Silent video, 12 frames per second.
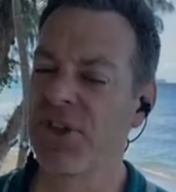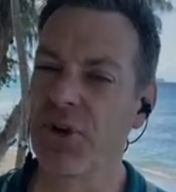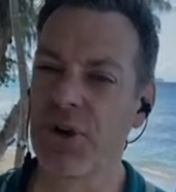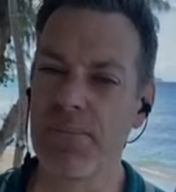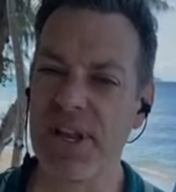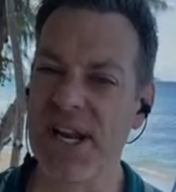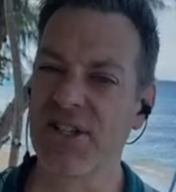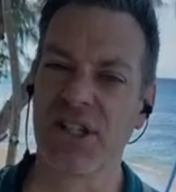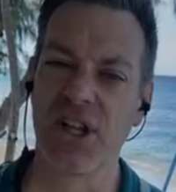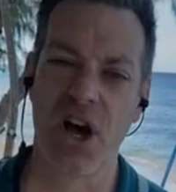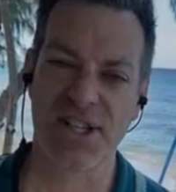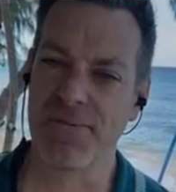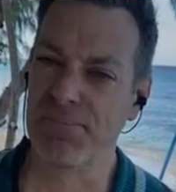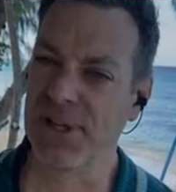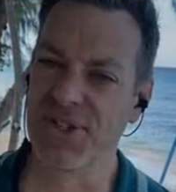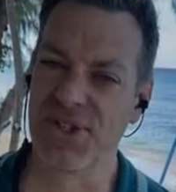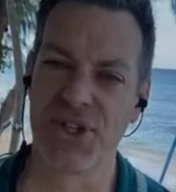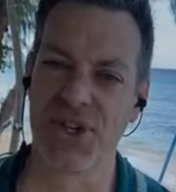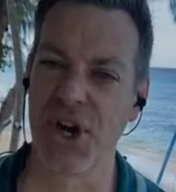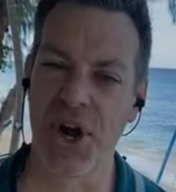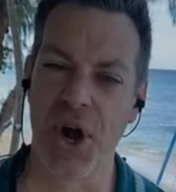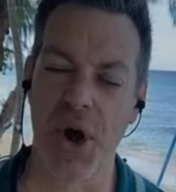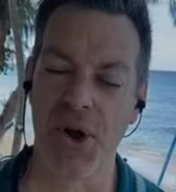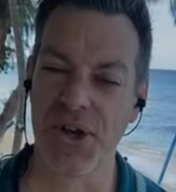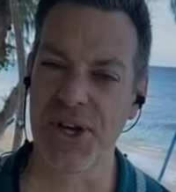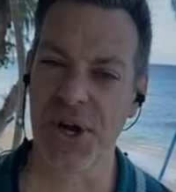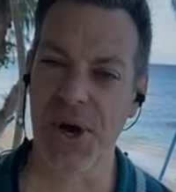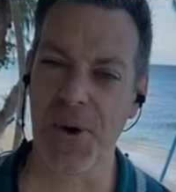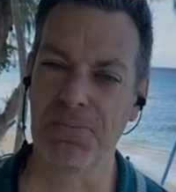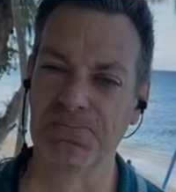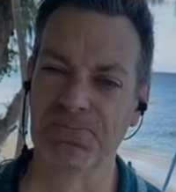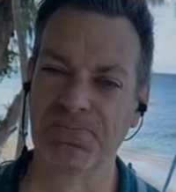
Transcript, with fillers: the Caribbean has lots of places you, go, you can go.